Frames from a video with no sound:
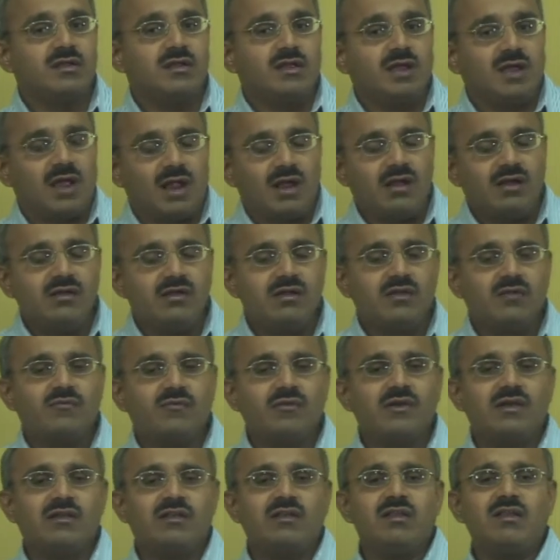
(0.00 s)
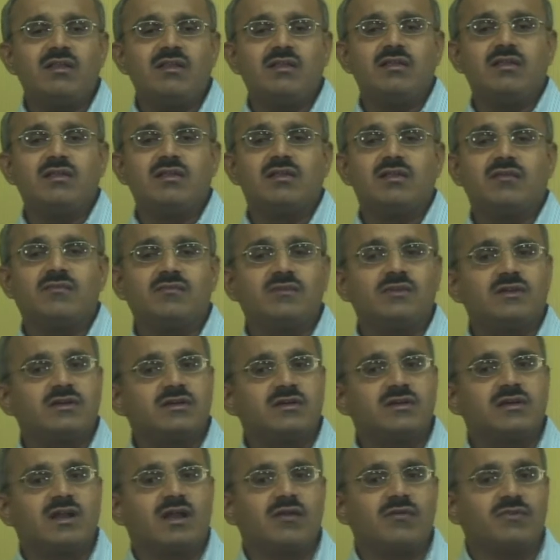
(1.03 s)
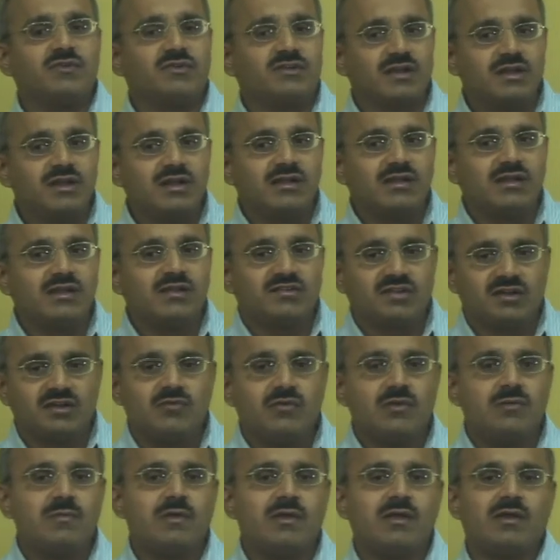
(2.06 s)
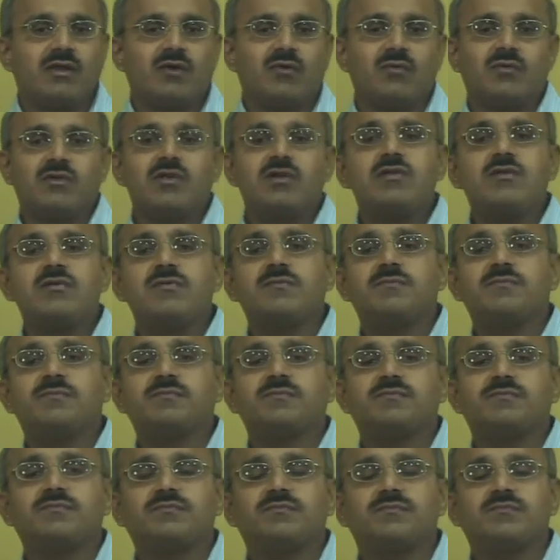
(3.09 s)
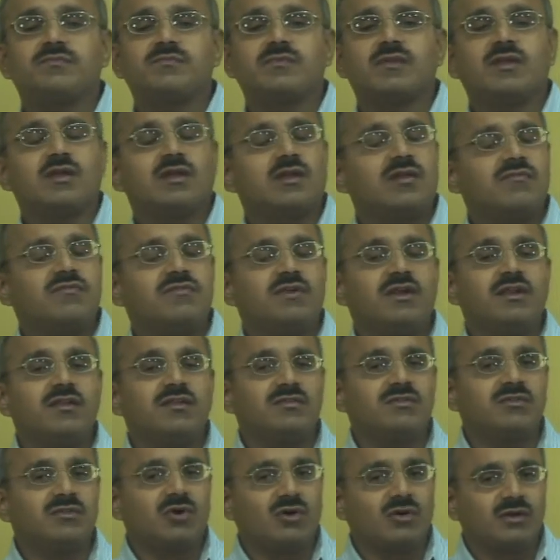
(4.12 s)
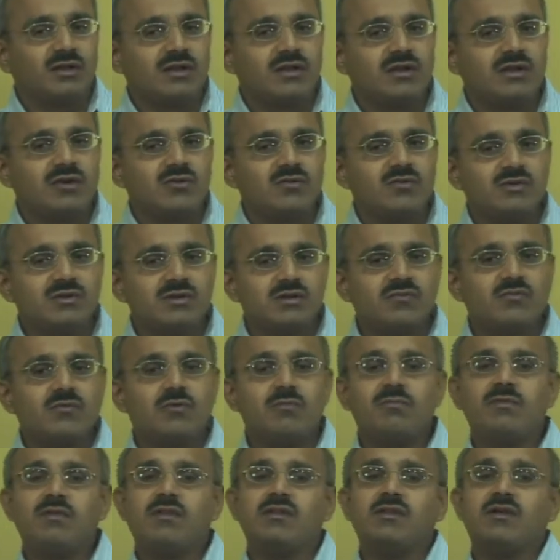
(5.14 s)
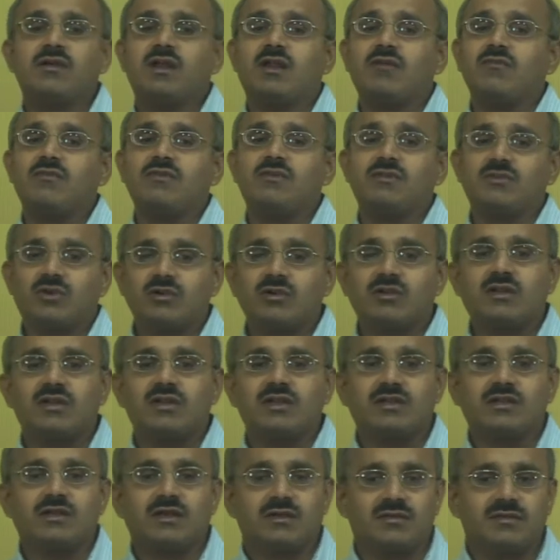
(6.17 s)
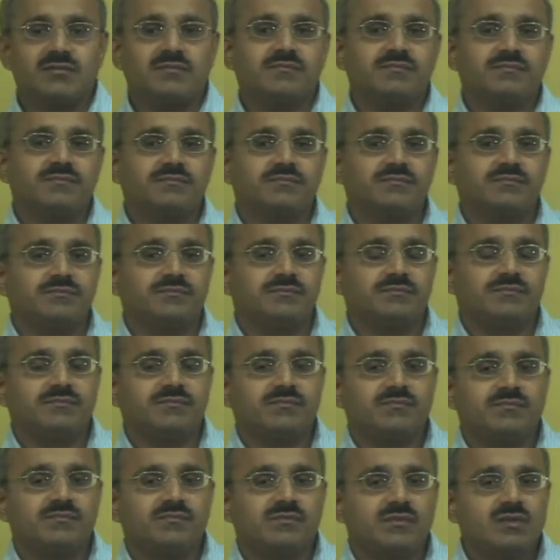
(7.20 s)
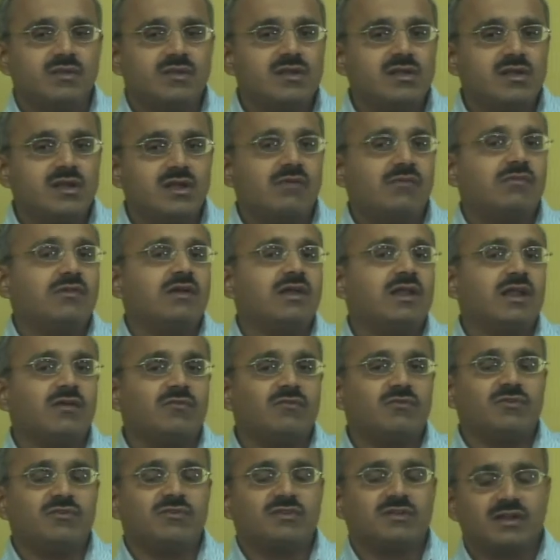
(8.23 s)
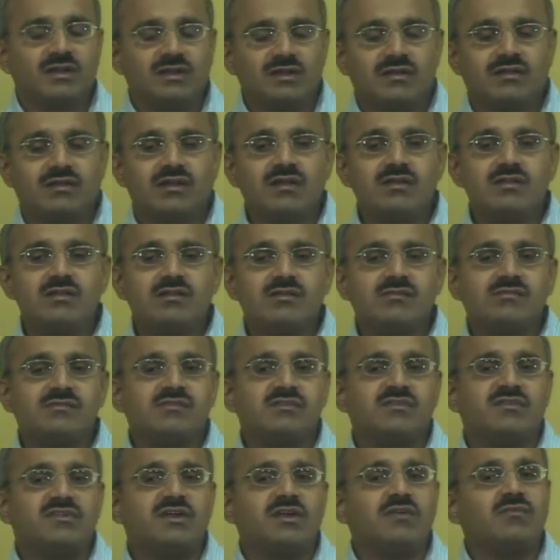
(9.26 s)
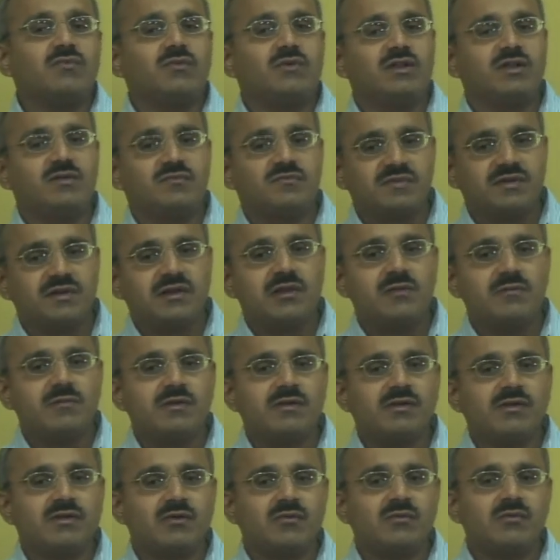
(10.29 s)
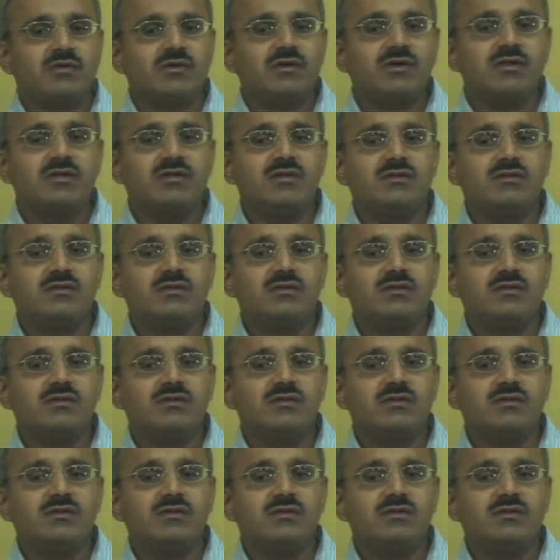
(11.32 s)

and definitely if the graph is connected, z will be encountered. If z is not encountered, would mean the graph is not connected. If the graph was connected, the z would definitely be encountered,